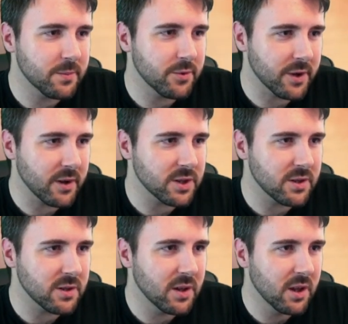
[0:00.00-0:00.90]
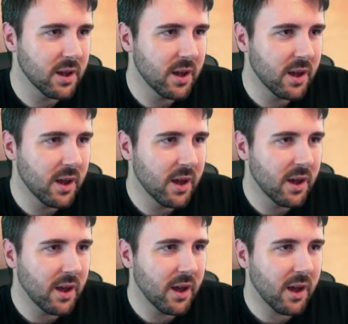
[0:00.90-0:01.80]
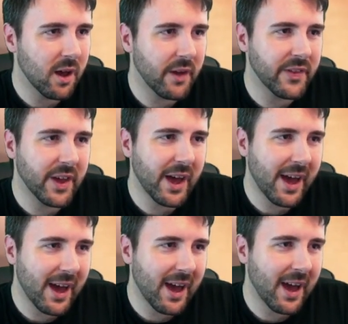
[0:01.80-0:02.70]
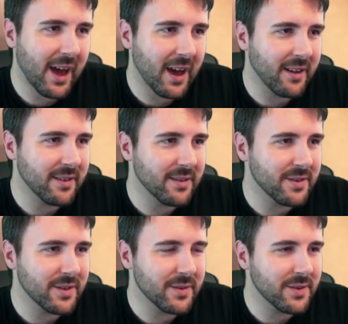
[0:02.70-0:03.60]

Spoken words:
production. And the hair, the